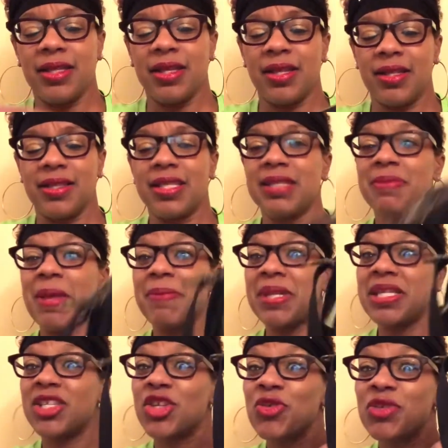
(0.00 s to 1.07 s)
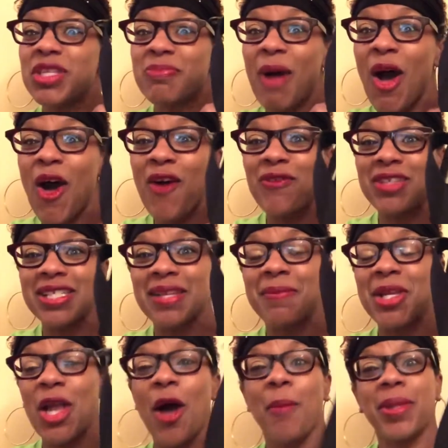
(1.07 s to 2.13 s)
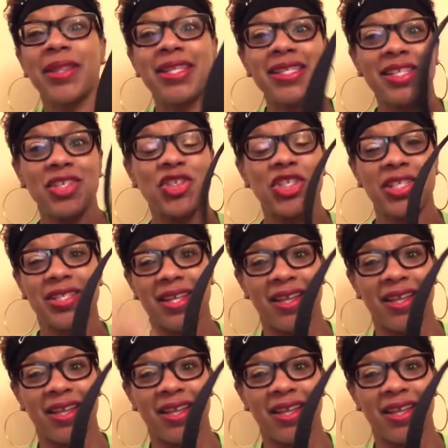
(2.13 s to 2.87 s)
this may be too small for some of y'all, but this is just a